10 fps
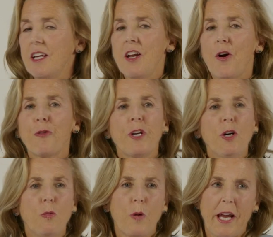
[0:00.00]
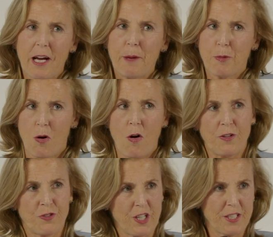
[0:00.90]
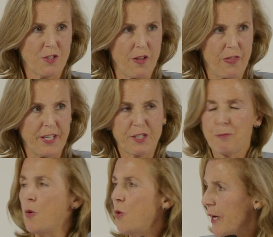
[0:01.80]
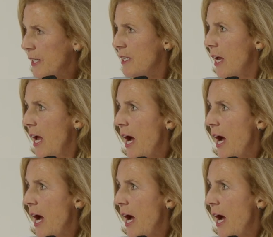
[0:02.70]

You know, a real wake-up call just on this point